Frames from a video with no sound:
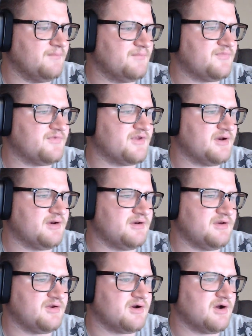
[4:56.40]
Then
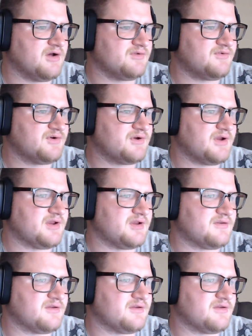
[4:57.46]
you can also get it.